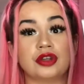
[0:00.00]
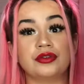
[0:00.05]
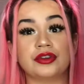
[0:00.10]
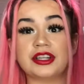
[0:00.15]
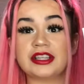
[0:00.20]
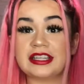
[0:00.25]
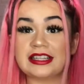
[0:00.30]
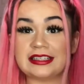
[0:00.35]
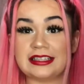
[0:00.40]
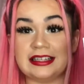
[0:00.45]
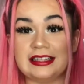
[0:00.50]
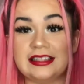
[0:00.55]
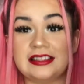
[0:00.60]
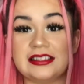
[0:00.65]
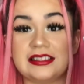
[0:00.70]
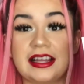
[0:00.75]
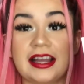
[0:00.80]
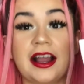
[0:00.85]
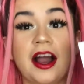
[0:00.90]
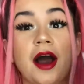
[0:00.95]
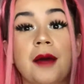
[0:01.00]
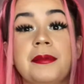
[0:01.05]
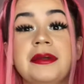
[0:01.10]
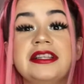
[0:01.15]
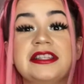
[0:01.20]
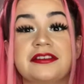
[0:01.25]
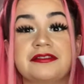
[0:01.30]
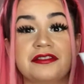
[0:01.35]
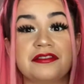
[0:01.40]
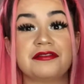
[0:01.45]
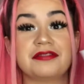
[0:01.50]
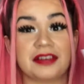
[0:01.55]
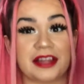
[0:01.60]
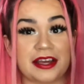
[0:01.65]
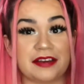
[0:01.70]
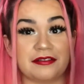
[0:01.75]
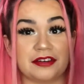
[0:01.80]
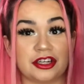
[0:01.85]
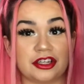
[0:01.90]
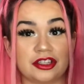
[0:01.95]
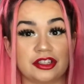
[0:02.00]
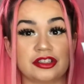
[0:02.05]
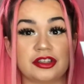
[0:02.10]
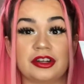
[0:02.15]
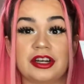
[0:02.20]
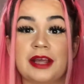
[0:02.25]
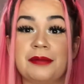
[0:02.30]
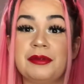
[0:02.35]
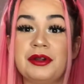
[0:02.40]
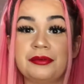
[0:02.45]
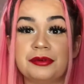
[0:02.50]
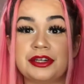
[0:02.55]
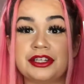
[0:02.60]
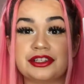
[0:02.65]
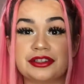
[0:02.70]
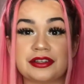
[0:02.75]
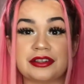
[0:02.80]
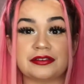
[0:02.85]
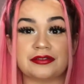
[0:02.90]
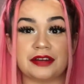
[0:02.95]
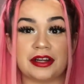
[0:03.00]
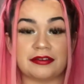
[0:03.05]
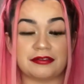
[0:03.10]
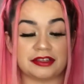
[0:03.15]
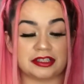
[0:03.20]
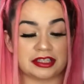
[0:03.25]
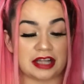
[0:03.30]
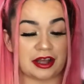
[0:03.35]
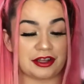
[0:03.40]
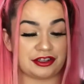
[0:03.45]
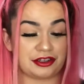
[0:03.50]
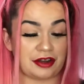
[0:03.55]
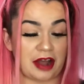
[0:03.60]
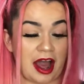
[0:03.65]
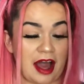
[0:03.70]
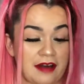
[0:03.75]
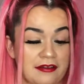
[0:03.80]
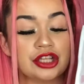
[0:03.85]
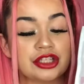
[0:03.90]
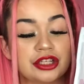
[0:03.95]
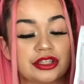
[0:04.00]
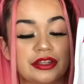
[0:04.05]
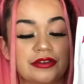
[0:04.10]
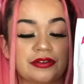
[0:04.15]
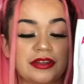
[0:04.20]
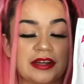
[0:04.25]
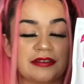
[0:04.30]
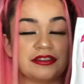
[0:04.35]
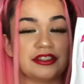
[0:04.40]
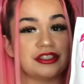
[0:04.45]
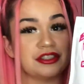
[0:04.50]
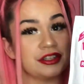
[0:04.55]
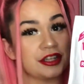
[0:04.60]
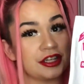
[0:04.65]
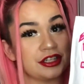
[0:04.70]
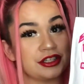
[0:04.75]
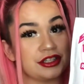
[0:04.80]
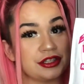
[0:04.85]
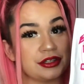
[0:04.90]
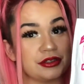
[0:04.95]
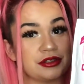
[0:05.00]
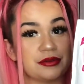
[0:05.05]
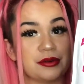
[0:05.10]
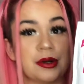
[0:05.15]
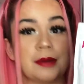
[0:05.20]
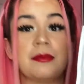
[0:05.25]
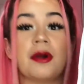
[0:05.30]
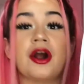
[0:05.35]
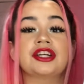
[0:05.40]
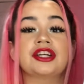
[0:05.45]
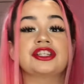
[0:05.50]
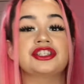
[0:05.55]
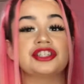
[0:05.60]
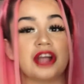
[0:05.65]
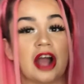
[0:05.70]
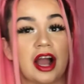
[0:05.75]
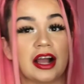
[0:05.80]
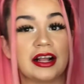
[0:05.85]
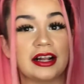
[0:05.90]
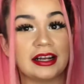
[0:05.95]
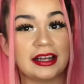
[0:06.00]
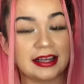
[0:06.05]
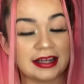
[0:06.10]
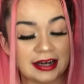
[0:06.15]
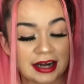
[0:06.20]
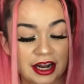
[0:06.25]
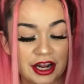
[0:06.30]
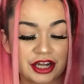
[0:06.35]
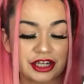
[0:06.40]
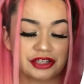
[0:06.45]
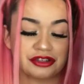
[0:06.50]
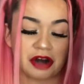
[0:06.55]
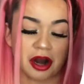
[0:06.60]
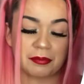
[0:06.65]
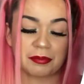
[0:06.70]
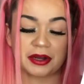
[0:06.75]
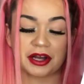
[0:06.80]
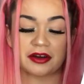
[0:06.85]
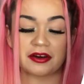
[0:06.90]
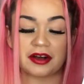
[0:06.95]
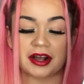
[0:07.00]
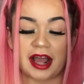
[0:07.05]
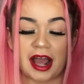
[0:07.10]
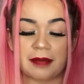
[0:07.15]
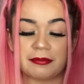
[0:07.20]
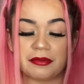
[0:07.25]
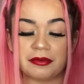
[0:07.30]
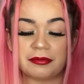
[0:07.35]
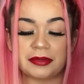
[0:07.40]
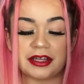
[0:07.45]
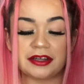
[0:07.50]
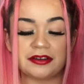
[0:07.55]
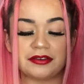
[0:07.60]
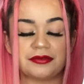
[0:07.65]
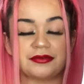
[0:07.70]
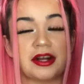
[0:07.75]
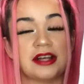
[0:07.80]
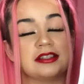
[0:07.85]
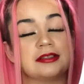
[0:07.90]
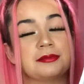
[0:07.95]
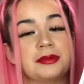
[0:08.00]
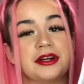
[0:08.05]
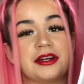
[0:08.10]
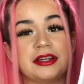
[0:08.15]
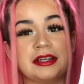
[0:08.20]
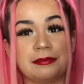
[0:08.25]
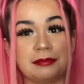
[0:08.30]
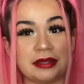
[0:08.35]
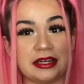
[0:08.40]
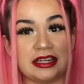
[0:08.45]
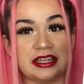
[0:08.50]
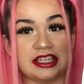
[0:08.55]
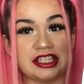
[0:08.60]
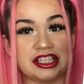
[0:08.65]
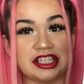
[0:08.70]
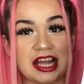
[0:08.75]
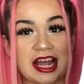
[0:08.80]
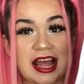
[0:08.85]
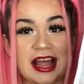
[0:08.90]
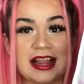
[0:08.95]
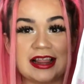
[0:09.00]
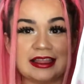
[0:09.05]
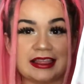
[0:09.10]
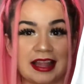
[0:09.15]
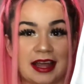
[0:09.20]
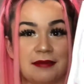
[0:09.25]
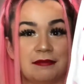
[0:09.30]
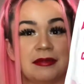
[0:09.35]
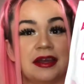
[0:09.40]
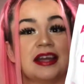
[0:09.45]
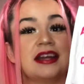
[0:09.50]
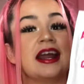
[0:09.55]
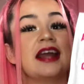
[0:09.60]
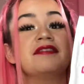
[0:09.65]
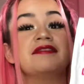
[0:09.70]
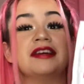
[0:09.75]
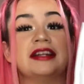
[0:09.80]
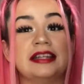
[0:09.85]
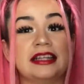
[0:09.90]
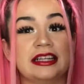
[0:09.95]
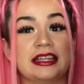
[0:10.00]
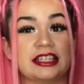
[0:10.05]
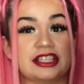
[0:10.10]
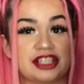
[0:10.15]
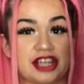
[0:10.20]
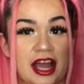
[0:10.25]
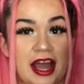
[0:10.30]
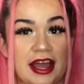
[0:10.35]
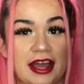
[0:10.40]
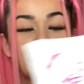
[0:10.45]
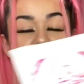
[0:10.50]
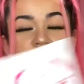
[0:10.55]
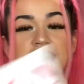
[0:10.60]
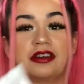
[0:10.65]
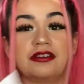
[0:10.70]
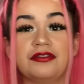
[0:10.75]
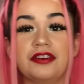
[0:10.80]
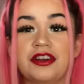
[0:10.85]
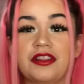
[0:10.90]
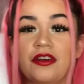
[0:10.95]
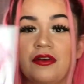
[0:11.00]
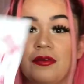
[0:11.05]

for the teas, they come in different flavors. So let me read you the flavors that you have. So the flavors you can choose from chocolate, tropical chamomile, raspberry, peach, lemon, and vanilla chai. So for the